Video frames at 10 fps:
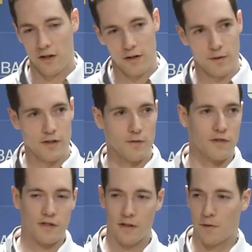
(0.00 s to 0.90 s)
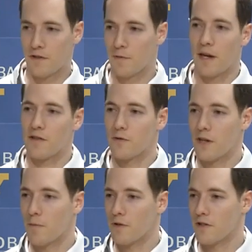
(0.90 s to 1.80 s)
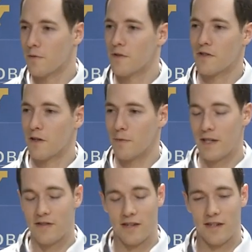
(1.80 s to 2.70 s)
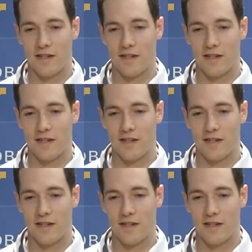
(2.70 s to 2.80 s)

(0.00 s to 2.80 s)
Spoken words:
oh, we're just going to win some national championships, it's going to be easy.